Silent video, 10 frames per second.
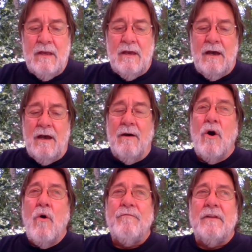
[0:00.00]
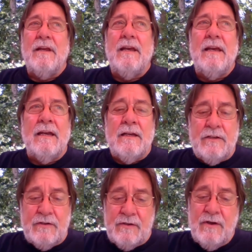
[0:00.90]
Uh, hopefully,
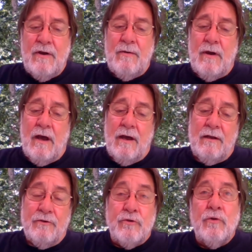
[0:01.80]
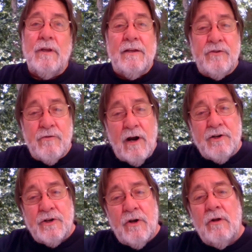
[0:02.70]
it's uh, truly
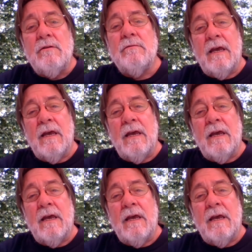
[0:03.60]
instructional,